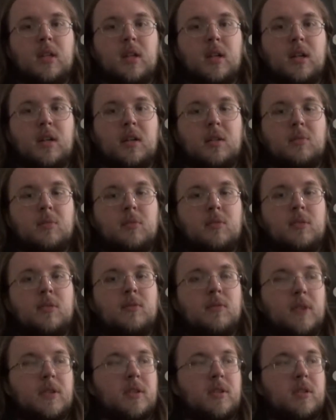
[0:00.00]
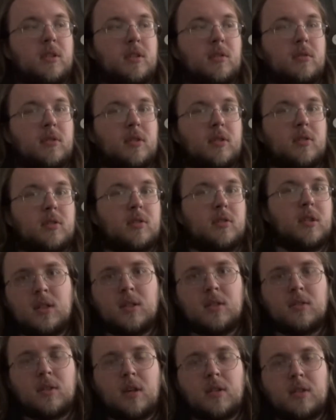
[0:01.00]
The movie visually looked really cool. It
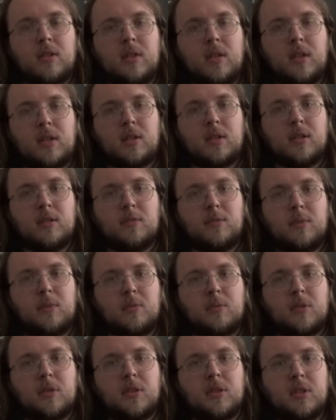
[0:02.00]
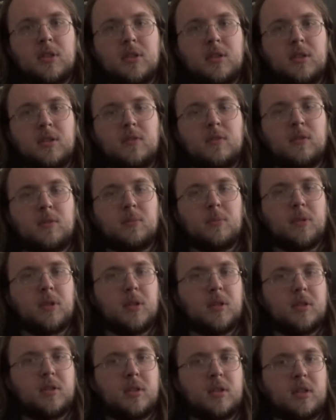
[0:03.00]
tries to take itself a bit more seriously for
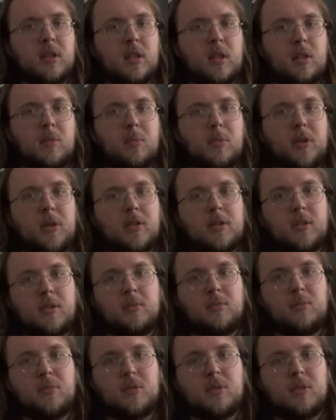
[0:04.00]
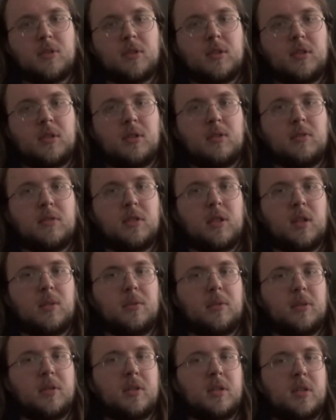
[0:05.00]
parts, and parts are more so than over the top,
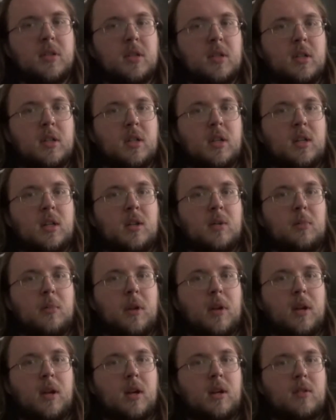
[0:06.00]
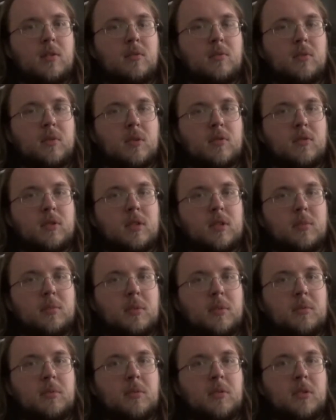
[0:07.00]
which may not work for some
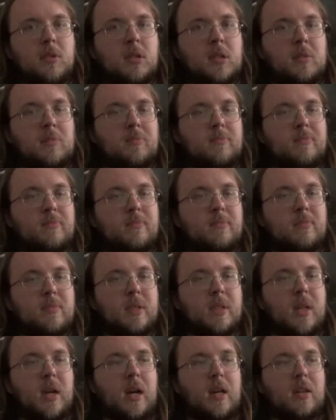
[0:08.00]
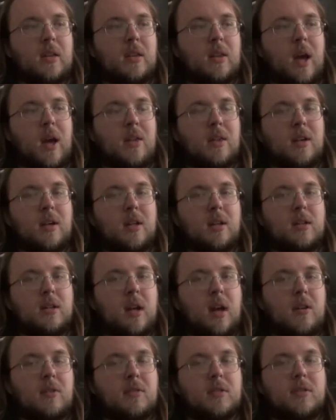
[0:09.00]
people, but I thought it,
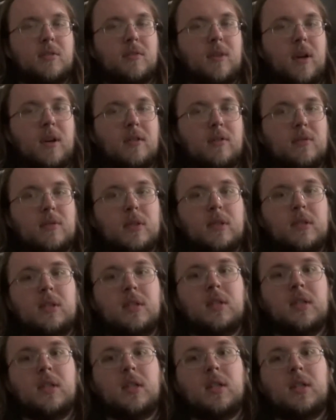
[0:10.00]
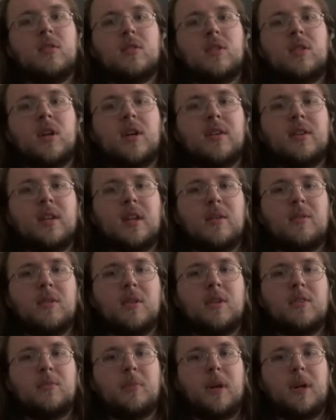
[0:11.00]
I was fine with it. Overall, I think I would
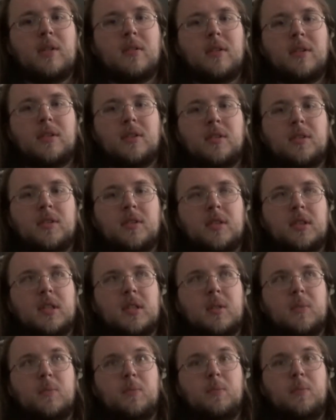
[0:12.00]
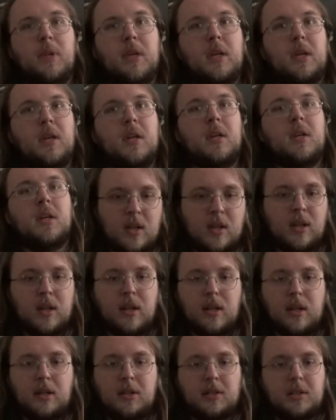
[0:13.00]
give Power Rangers a B.
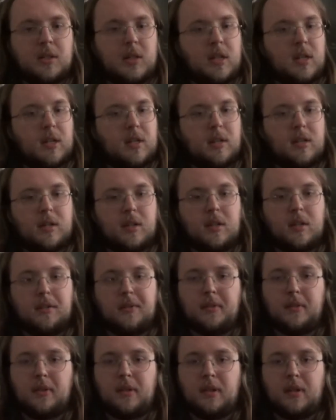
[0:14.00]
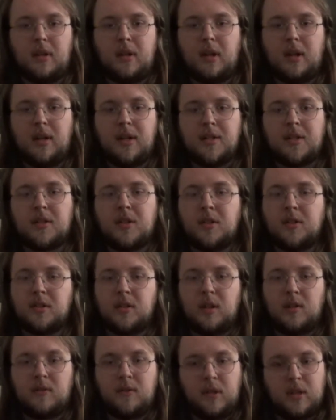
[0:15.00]
It starts
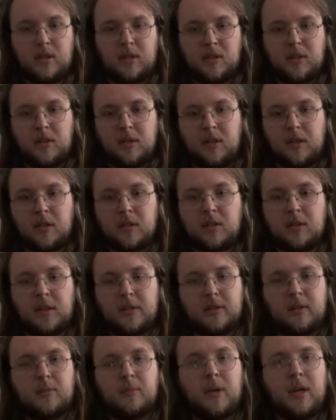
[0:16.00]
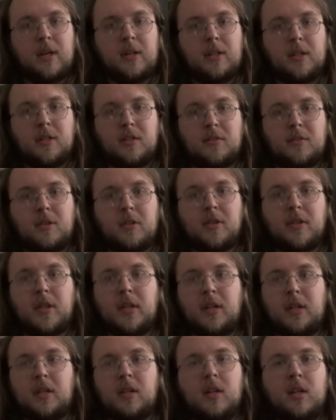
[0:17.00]
off not good. It has a bad intro
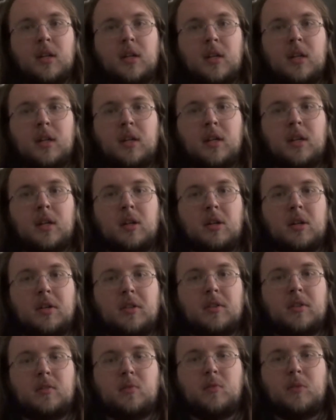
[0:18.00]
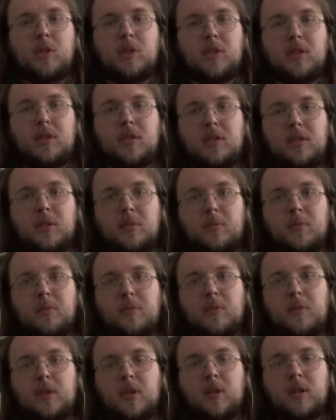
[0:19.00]
and some
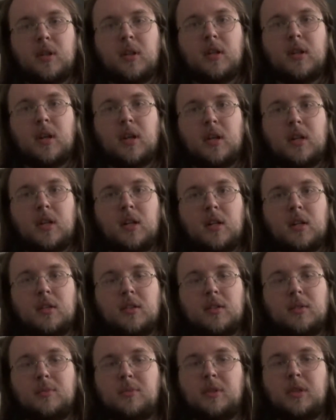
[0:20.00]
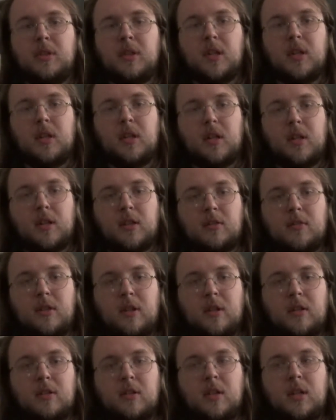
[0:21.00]
clunky dialogue, some weird dialogue
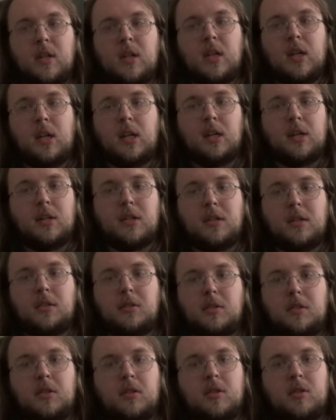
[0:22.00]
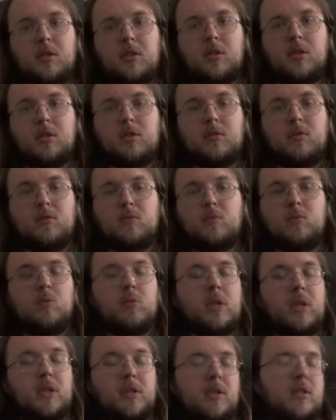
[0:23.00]
throughout, and the
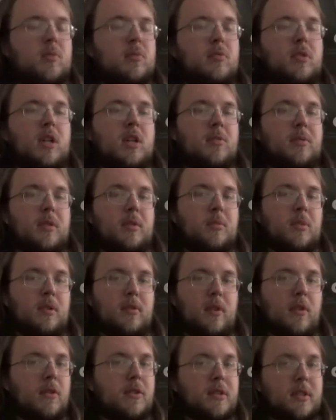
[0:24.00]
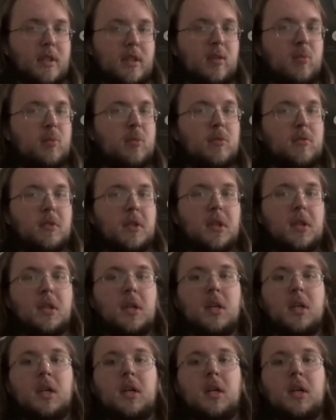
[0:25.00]
weirdest practice I've ever seen in a movie.